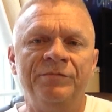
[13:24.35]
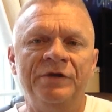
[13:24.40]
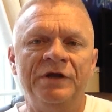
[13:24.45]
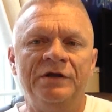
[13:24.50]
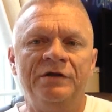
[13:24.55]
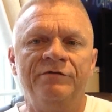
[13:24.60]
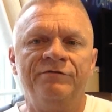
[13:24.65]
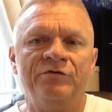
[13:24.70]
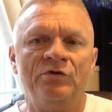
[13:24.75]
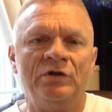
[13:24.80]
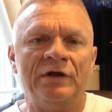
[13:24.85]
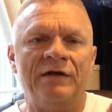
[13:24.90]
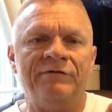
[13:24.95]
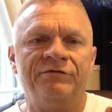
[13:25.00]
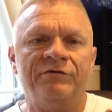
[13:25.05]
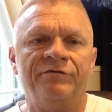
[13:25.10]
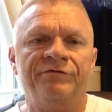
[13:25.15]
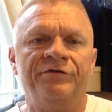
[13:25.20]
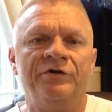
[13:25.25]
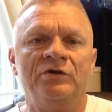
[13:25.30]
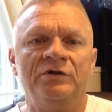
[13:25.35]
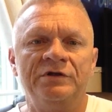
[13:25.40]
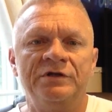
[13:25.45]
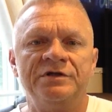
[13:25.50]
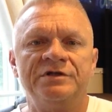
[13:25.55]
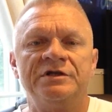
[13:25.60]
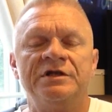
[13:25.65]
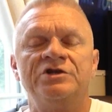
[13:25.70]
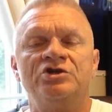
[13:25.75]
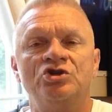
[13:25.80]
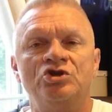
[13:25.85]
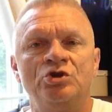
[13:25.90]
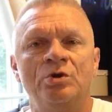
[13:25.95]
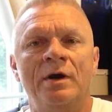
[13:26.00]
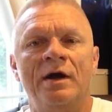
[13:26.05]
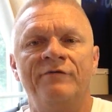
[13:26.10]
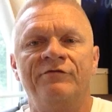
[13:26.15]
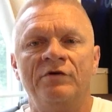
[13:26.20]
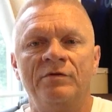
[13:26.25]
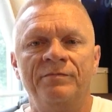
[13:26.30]
meaningful, and fulfilling decision you
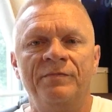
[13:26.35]
ever